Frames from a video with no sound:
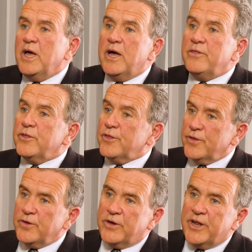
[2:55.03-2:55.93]
And the
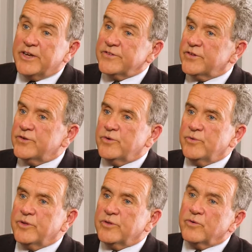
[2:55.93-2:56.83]
third has to do
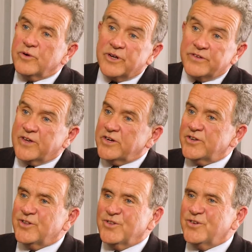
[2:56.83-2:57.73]
with
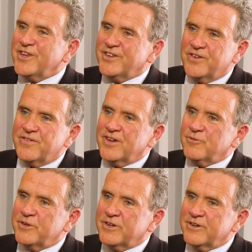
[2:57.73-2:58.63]
organisational learning and
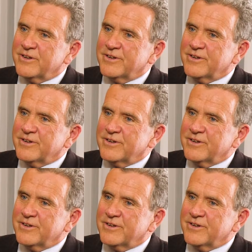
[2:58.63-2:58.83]
development.